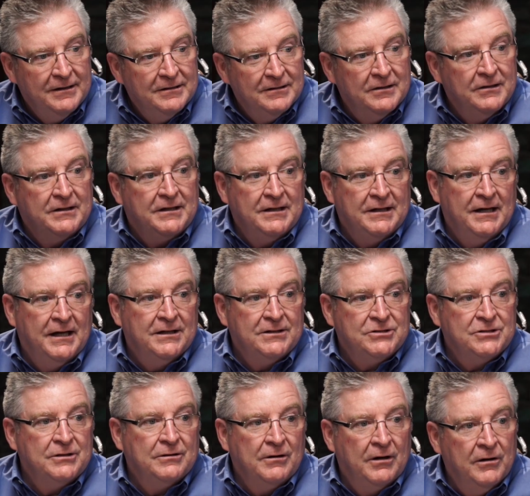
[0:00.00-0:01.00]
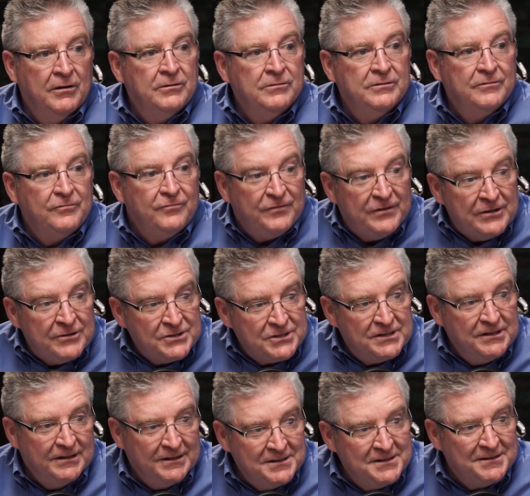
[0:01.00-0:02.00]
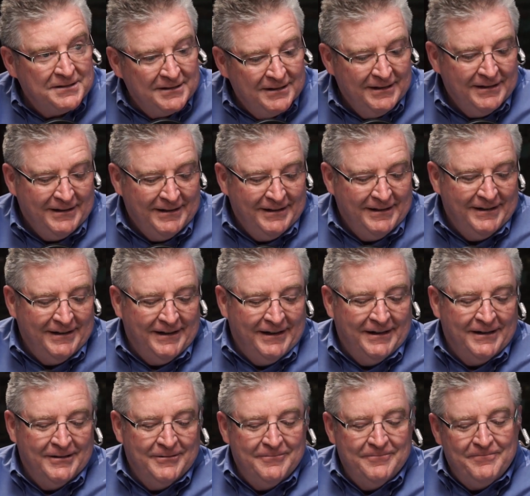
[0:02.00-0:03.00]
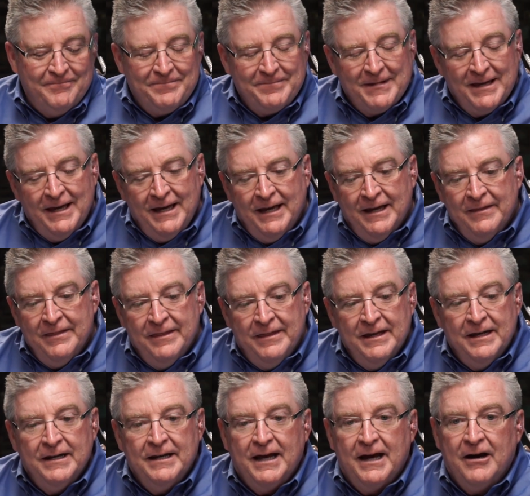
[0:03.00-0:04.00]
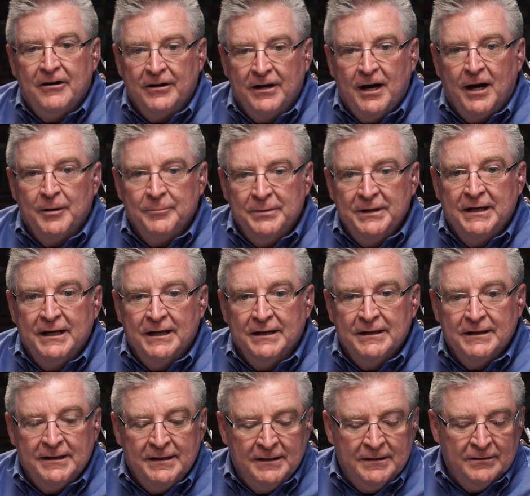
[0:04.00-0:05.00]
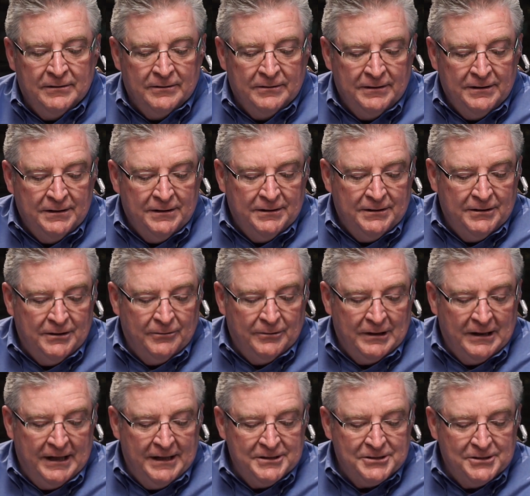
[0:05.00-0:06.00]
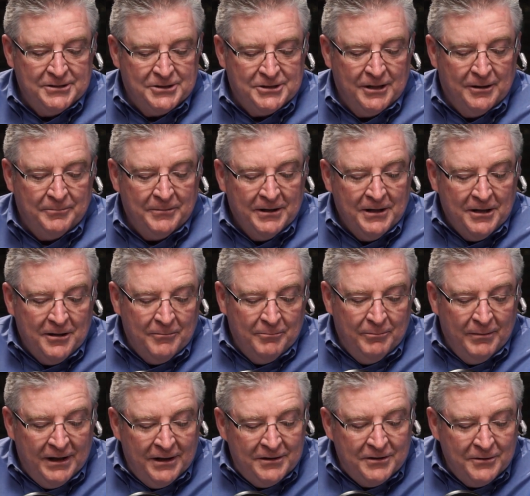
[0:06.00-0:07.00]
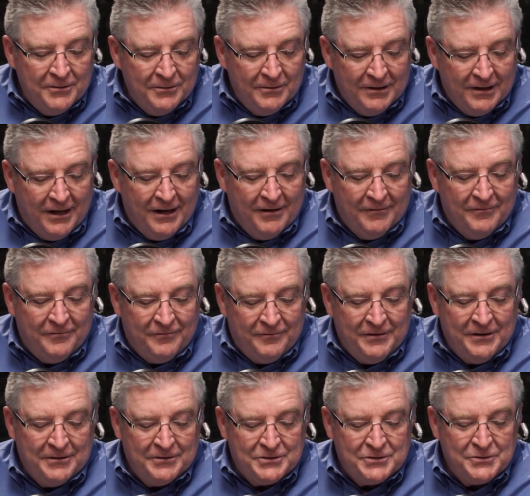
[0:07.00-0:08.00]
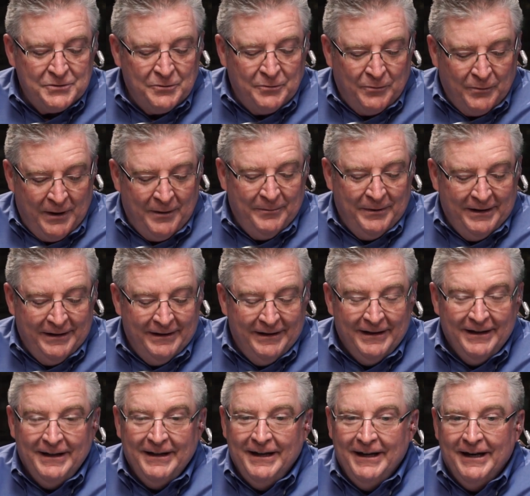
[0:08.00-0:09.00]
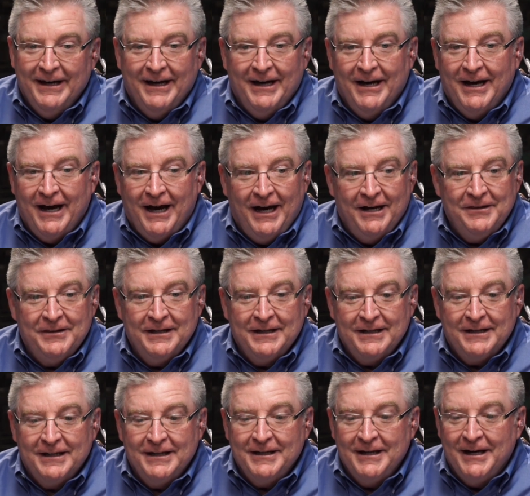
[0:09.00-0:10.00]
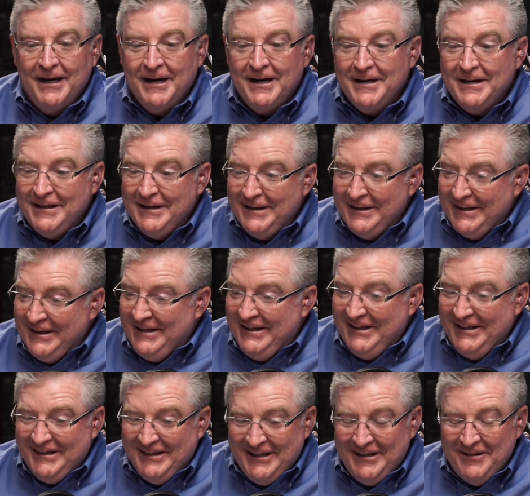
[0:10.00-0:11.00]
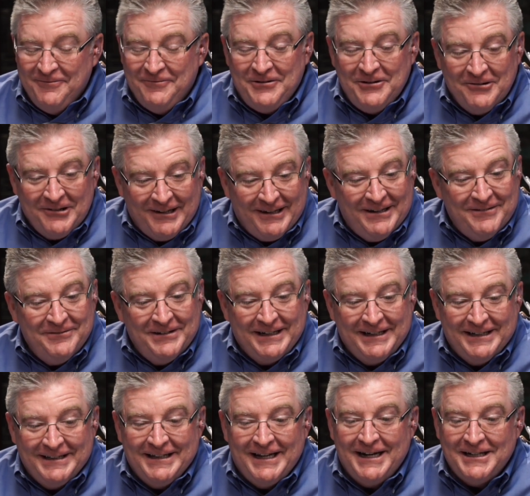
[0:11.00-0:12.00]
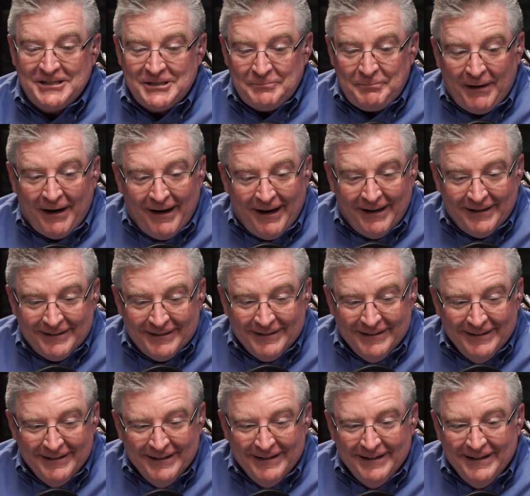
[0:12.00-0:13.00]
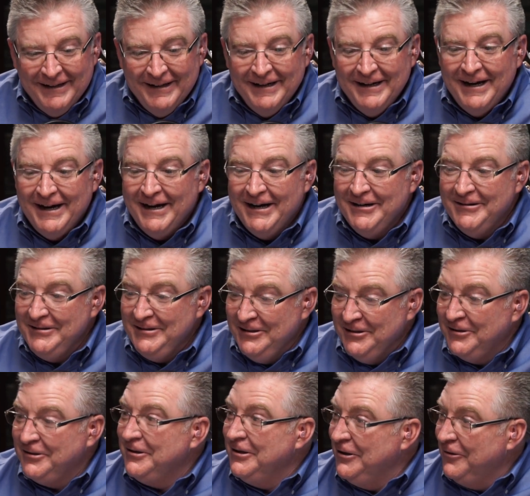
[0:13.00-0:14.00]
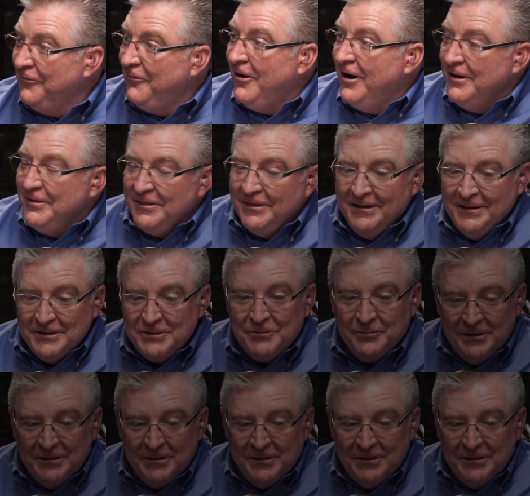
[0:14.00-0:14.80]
looking at your own fierceness, and then how God began to heal your relationship. Men who love fierce women. I think if you're living in that spot, you're going to want this